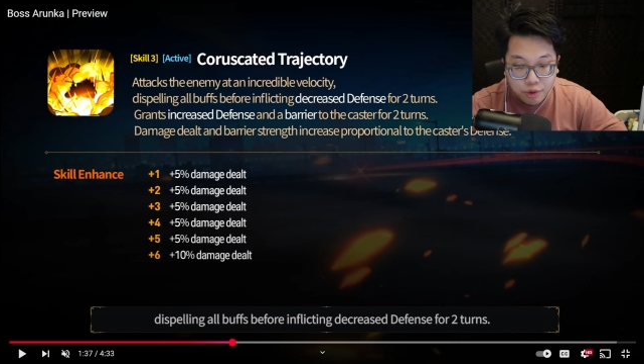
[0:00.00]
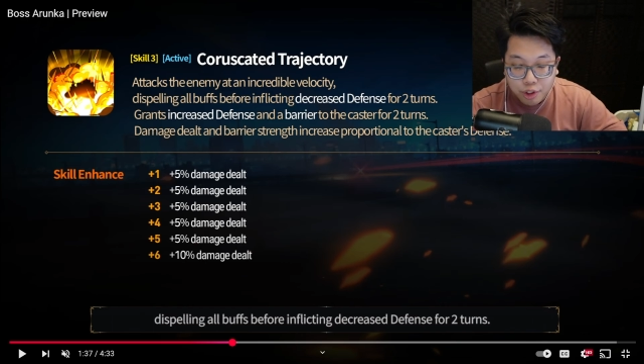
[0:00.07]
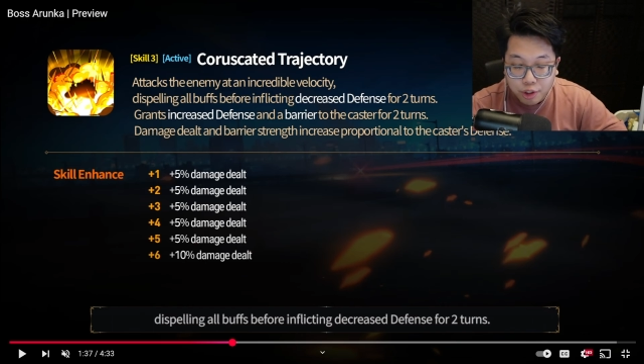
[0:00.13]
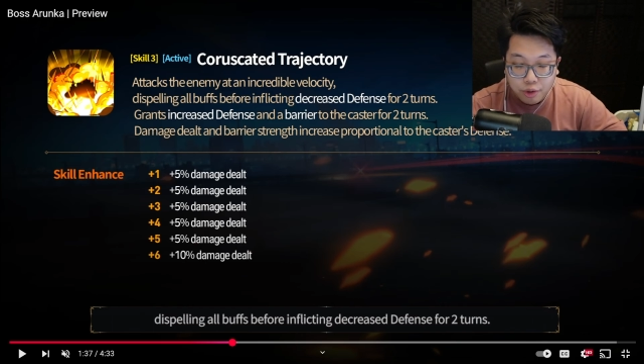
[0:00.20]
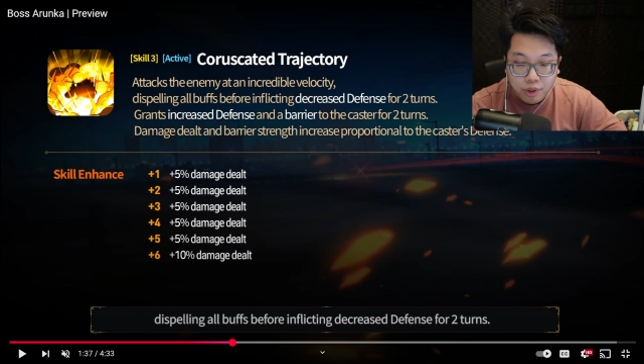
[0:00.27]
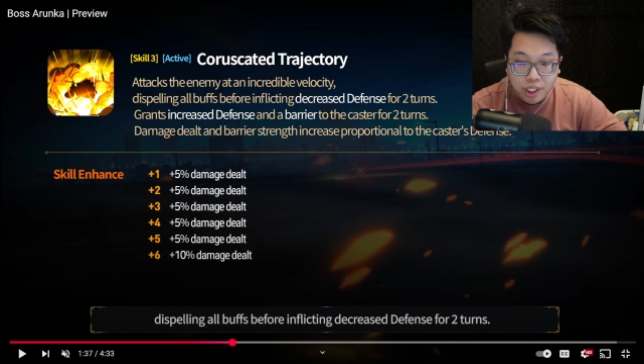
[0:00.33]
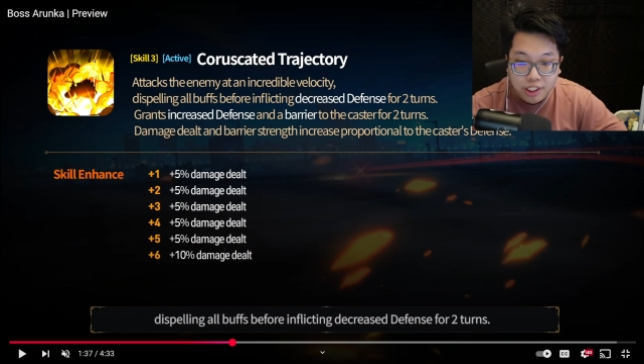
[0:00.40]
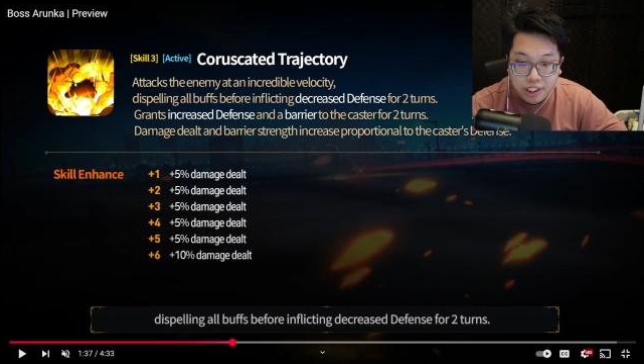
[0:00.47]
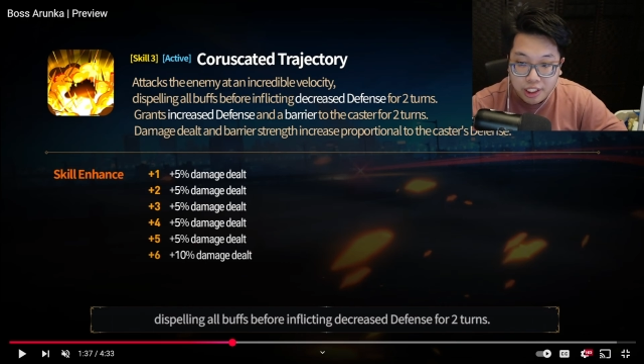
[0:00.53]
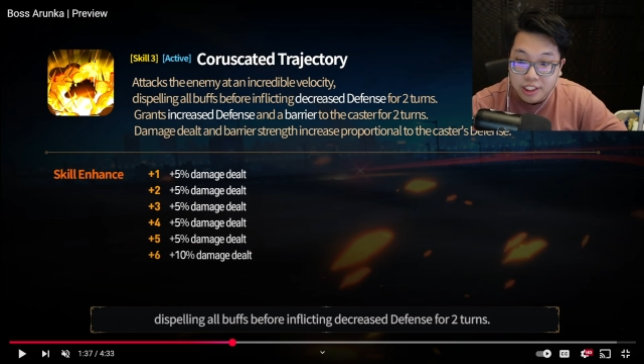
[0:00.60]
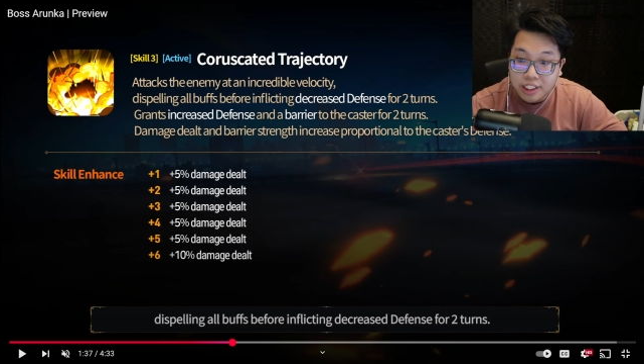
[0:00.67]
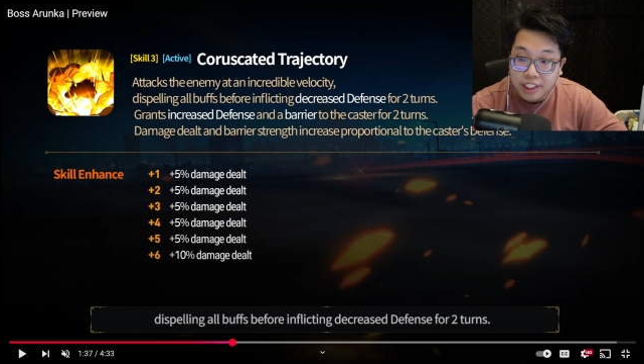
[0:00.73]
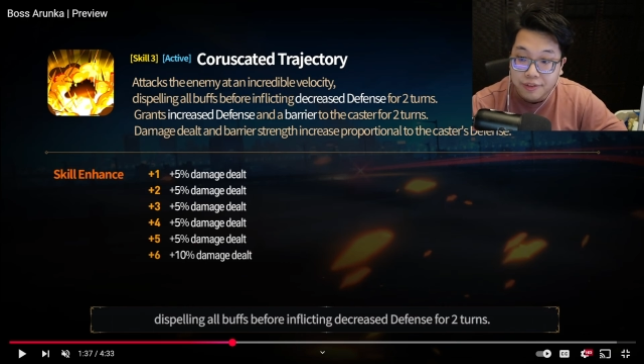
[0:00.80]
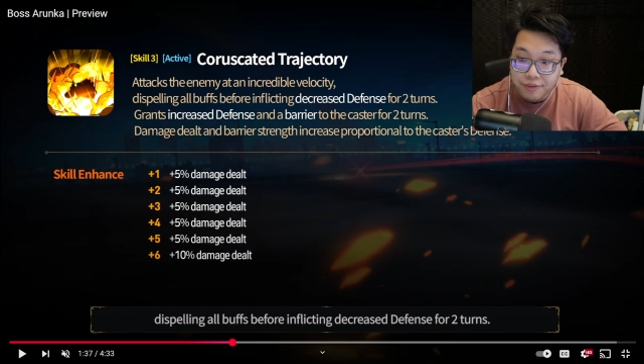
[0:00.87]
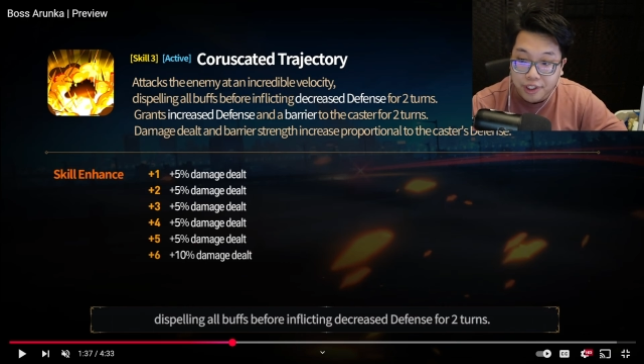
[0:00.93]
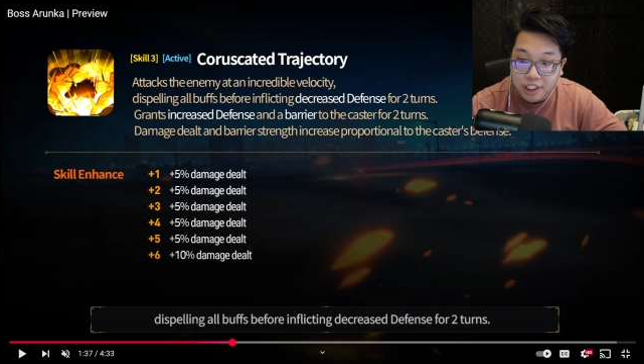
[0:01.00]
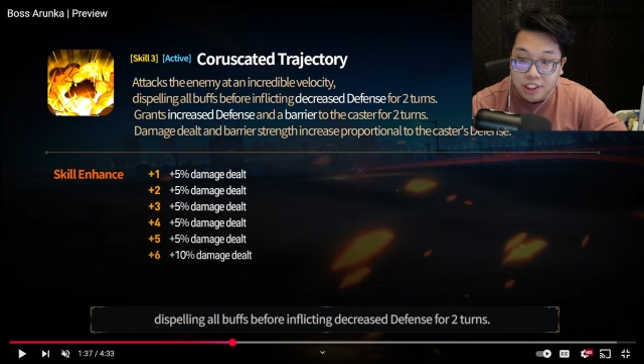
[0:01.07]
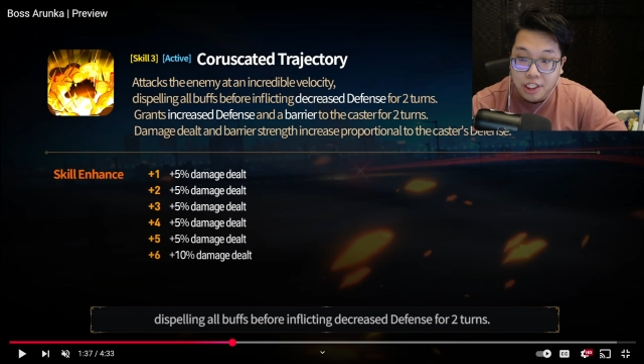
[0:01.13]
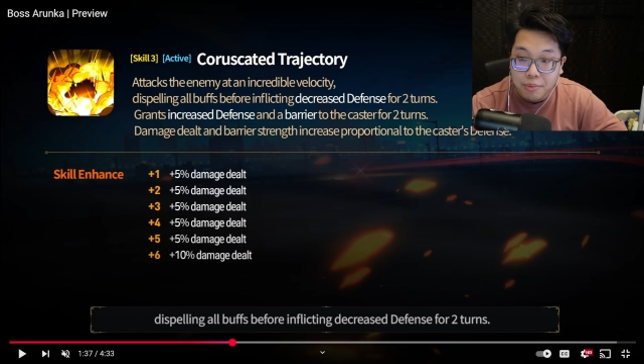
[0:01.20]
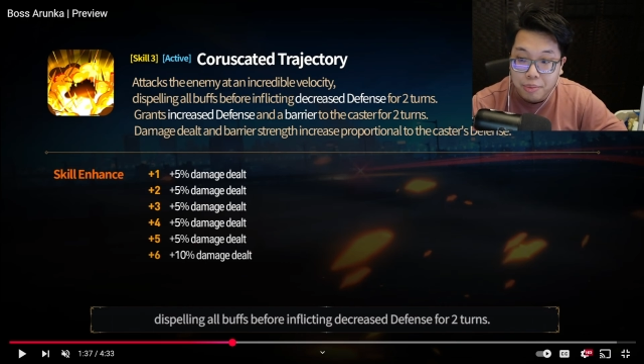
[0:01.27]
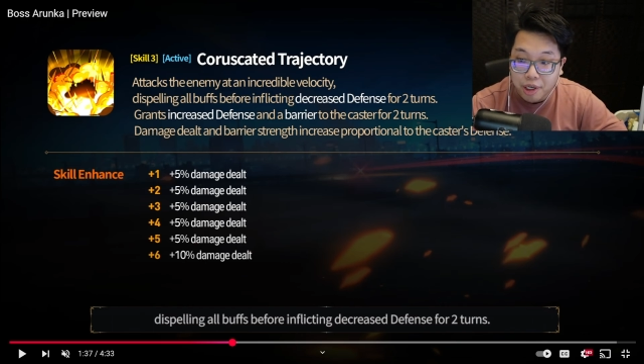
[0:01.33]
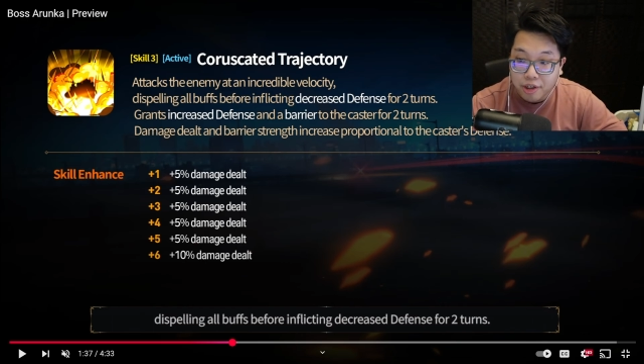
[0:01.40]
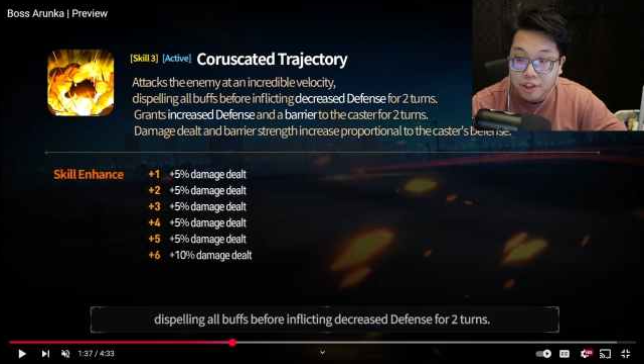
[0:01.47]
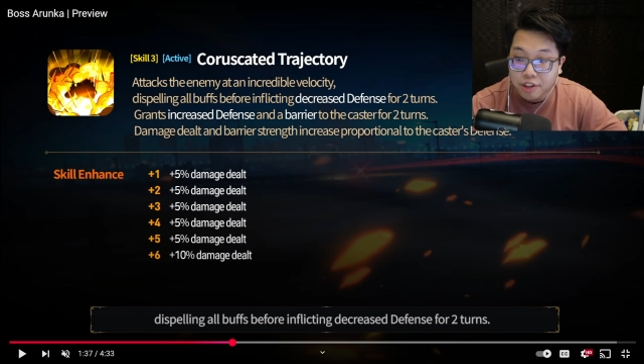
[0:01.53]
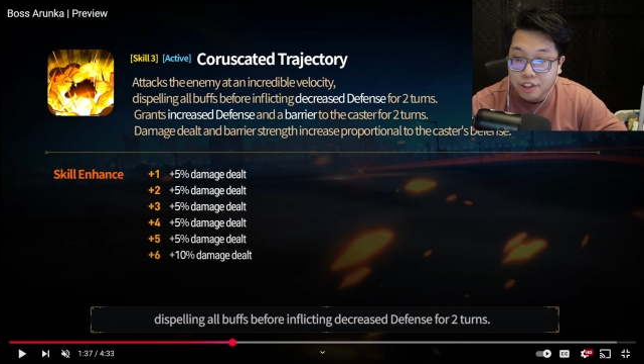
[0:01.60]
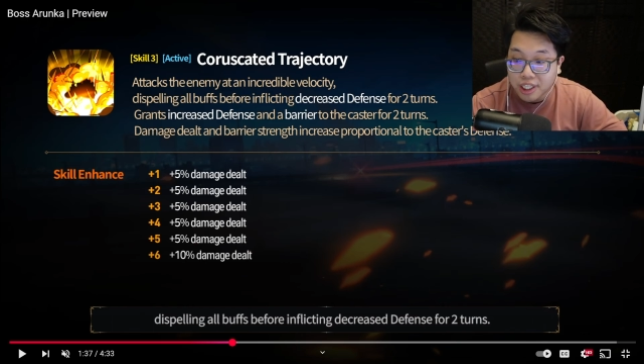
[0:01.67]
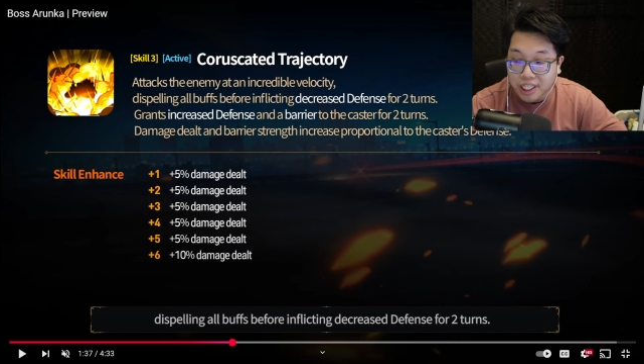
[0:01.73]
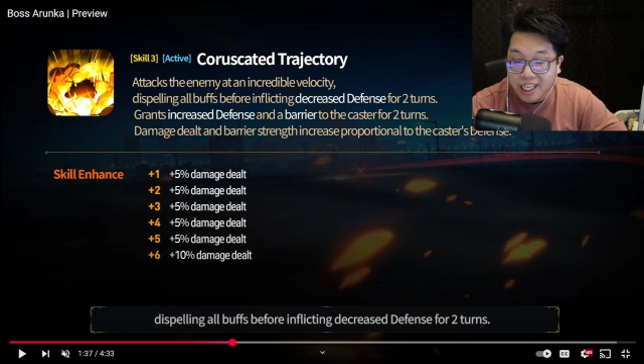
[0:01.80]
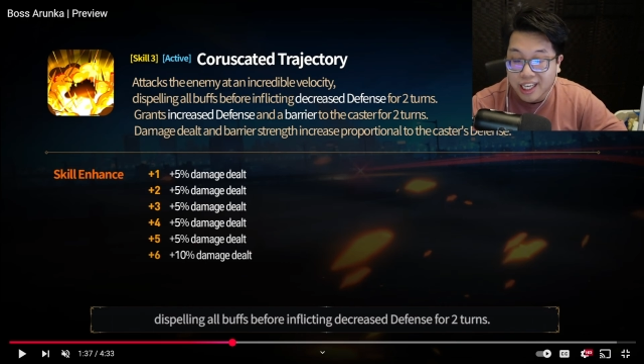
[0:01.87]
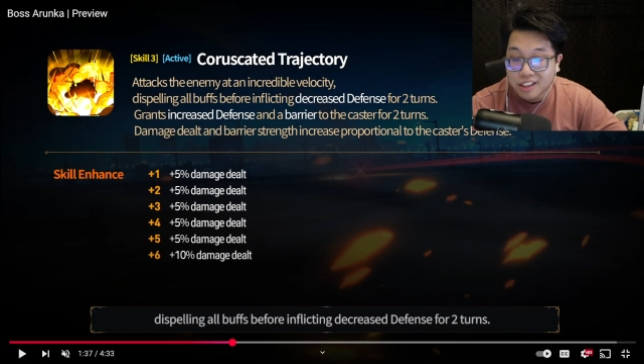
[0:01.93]
you're granted defense and a barrier to
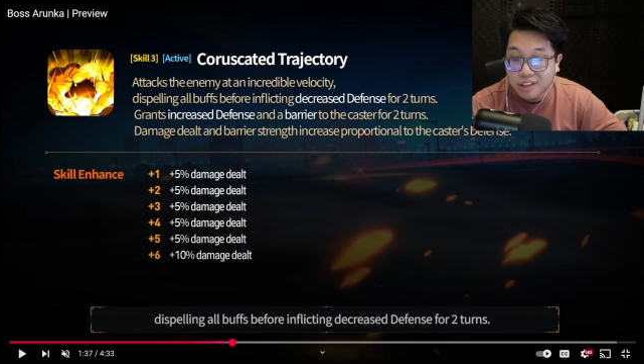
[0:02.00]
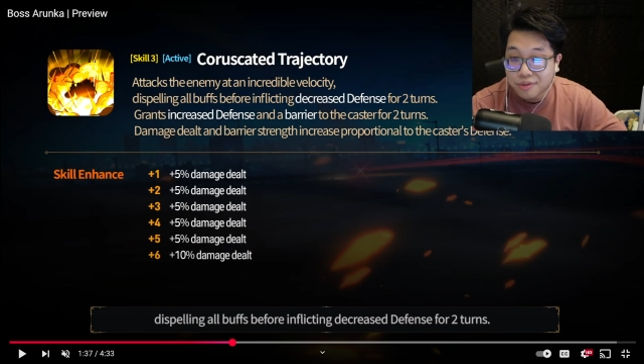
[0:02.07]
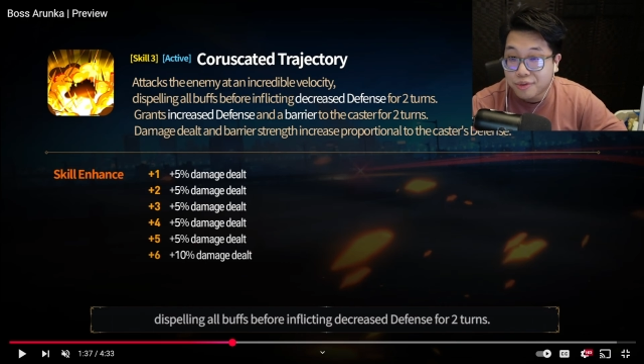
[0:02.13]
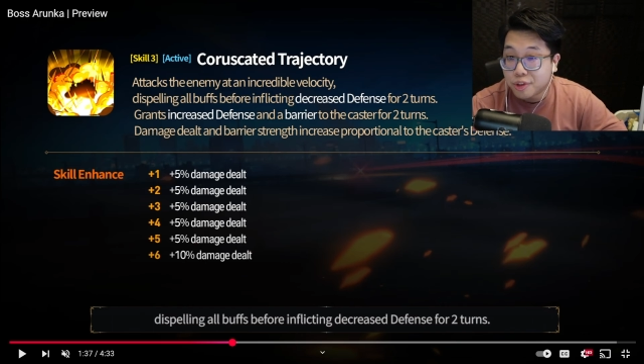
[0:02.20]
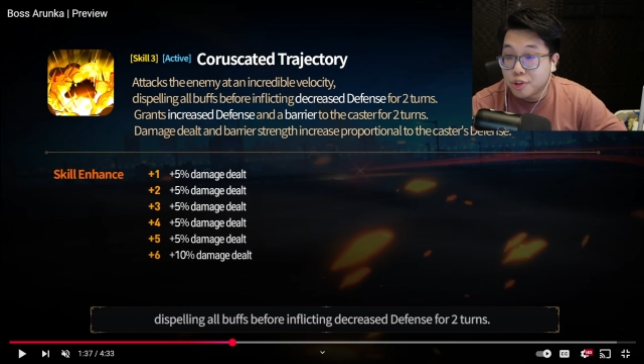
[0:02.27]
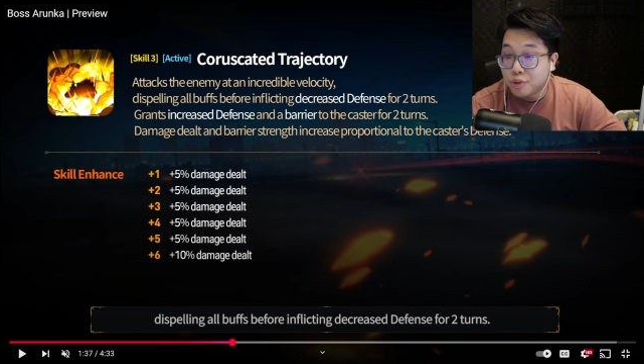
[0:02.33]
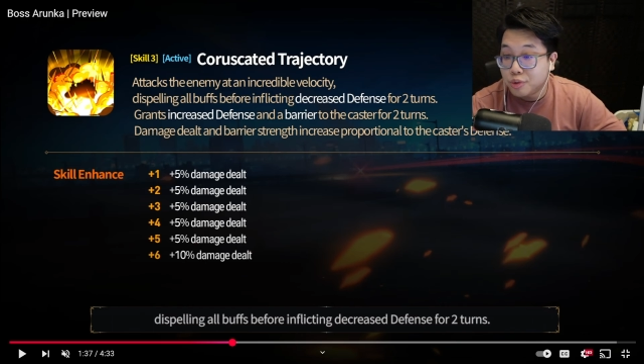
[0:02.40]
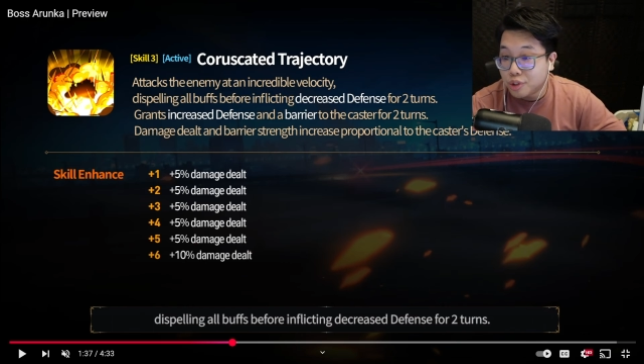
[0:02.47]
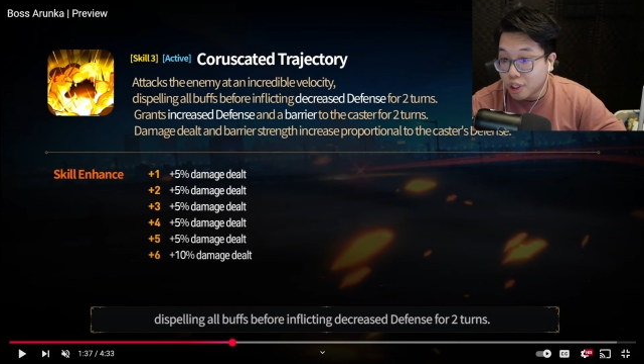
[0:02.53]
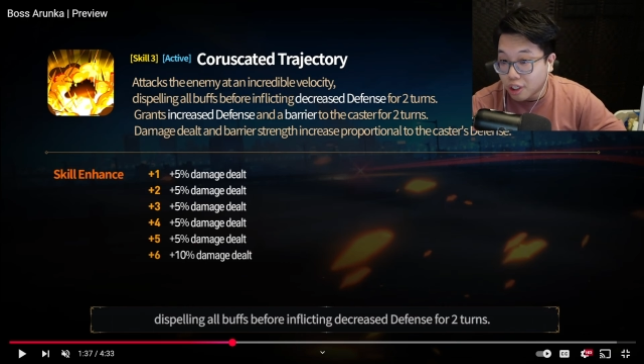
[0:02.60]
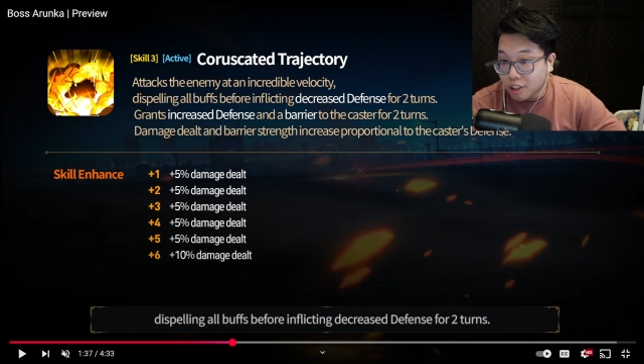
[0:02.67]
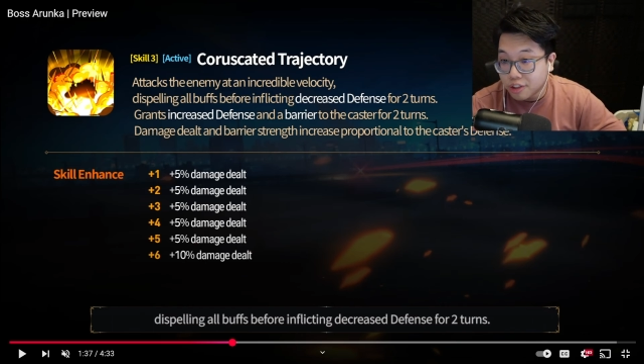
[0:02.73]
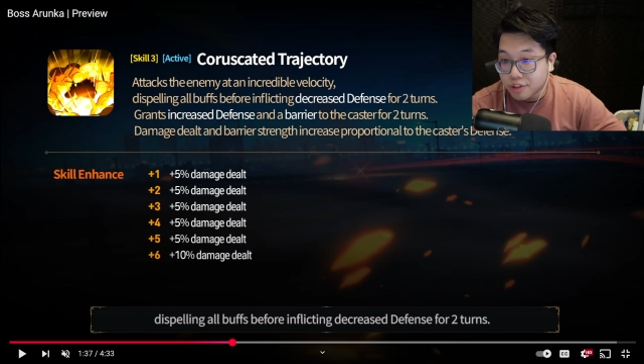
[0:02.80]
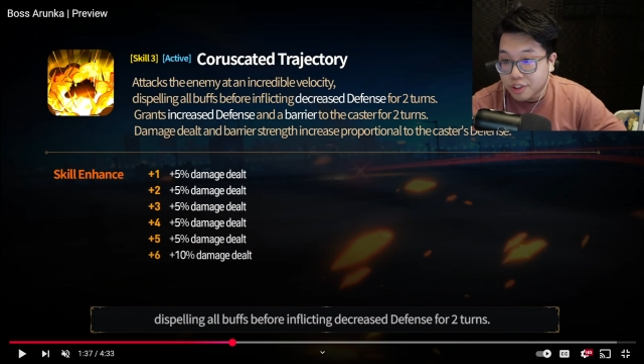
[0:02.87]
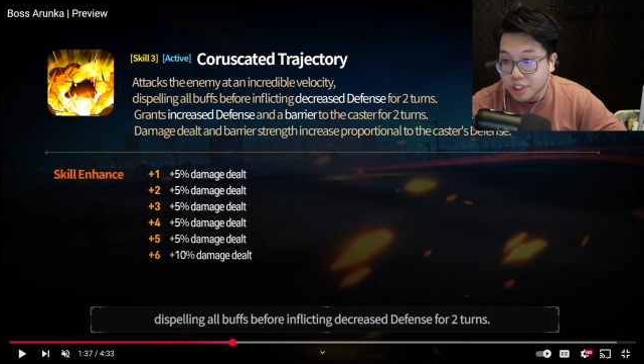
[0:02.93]
the caster for 2 turns.